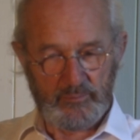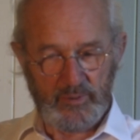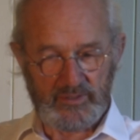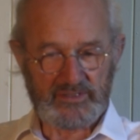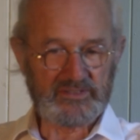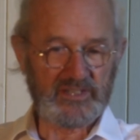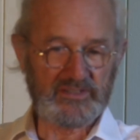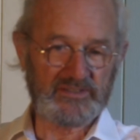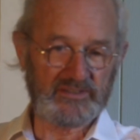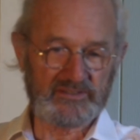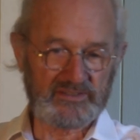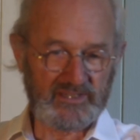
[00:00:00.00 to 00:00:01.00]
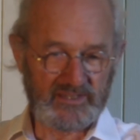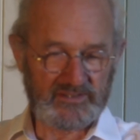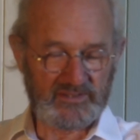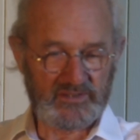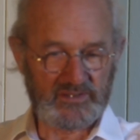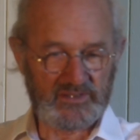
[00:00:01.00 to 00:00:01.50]
politician
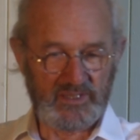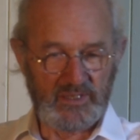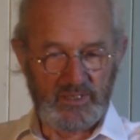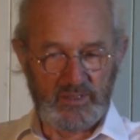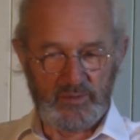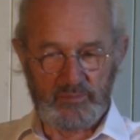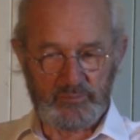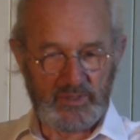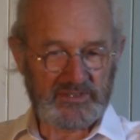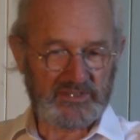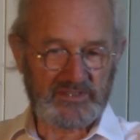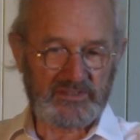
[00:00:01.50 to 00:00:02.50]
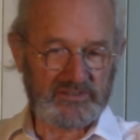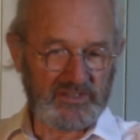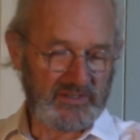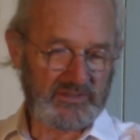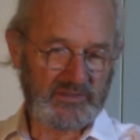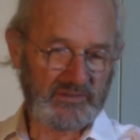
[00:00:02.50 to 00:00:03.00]
such as President
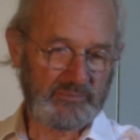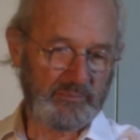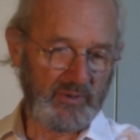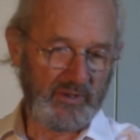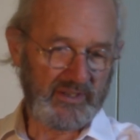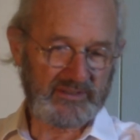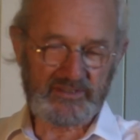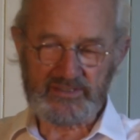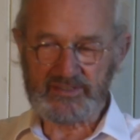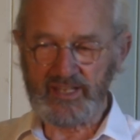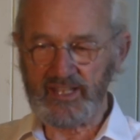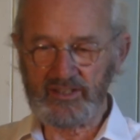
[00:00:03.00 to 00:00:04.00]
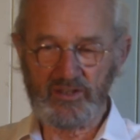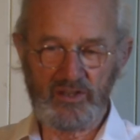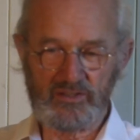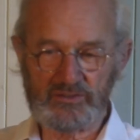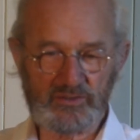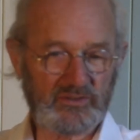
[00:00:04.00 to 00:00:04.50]
Joseph Biden saying,
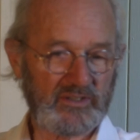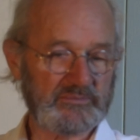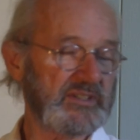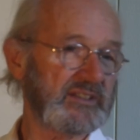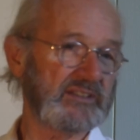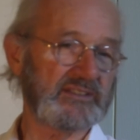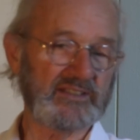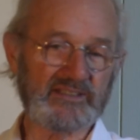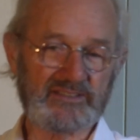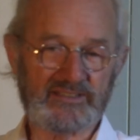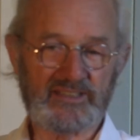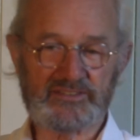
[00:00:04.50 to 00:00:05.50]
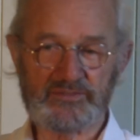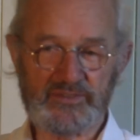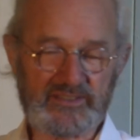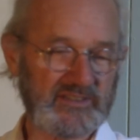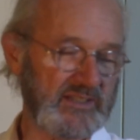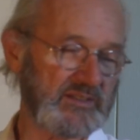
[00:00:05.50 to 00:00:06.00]
oh, look, I'm sick of this, let's
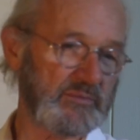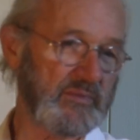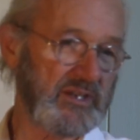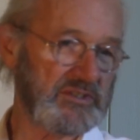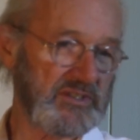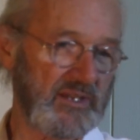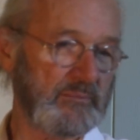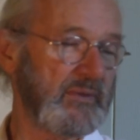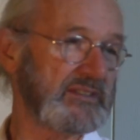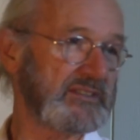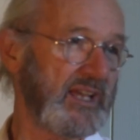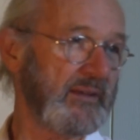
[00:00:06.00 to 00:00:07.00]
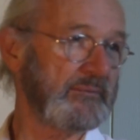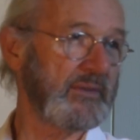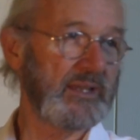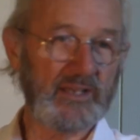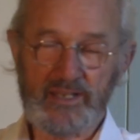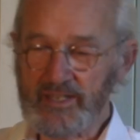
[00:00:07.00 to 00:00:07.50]
fix this mess, mess
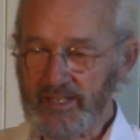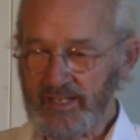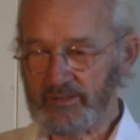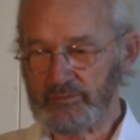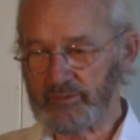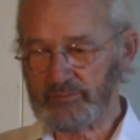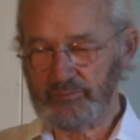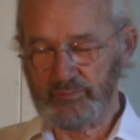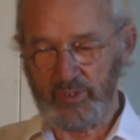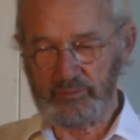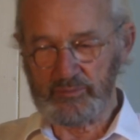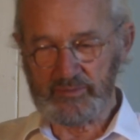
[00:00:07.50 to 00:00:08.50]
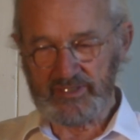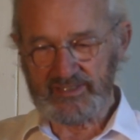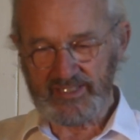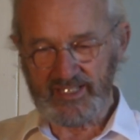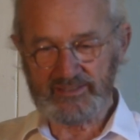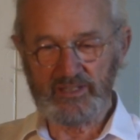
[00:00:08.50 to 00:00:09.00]
up. He would probably
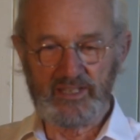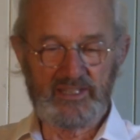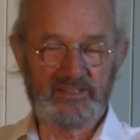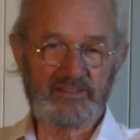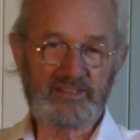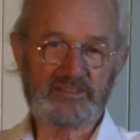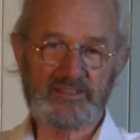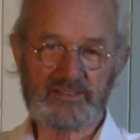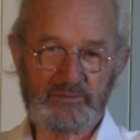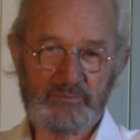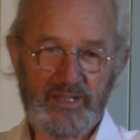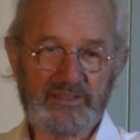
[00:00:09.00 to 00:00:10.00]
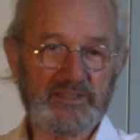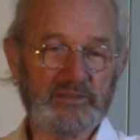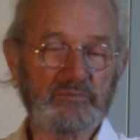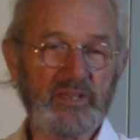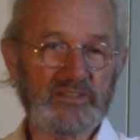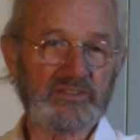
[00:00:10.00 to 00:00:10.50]
say, this is a bloody
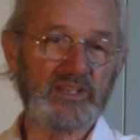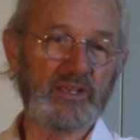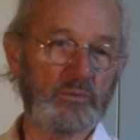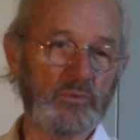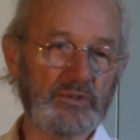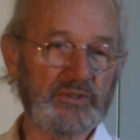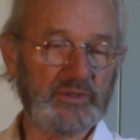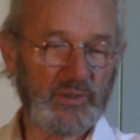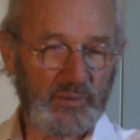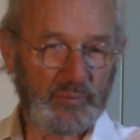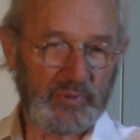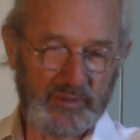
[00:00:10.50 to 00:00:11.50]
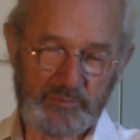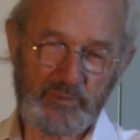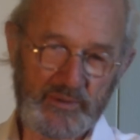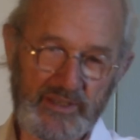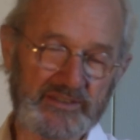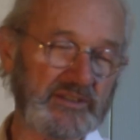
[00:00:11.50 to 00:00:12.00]
mess. What are you
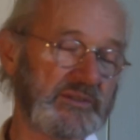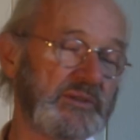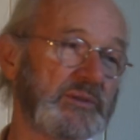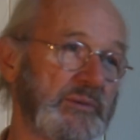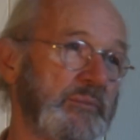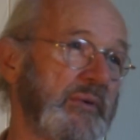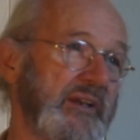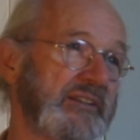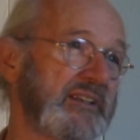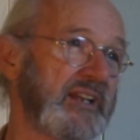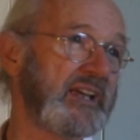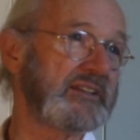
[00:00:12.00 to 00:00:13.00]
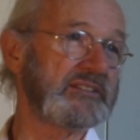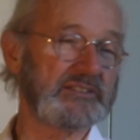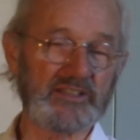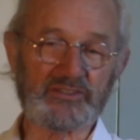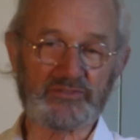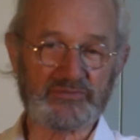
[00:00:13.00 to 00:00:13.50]
people going to do about it? How are you
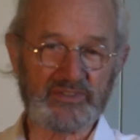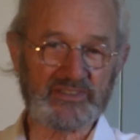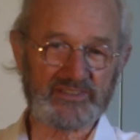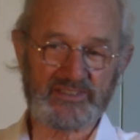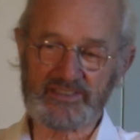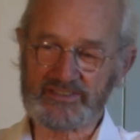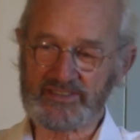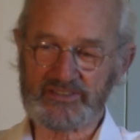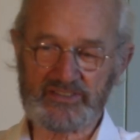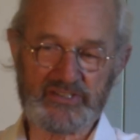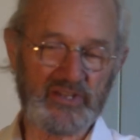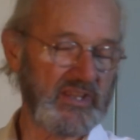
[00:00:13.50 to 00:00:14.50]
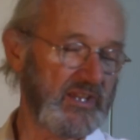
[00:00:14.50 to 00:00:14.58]
going to fix this? It's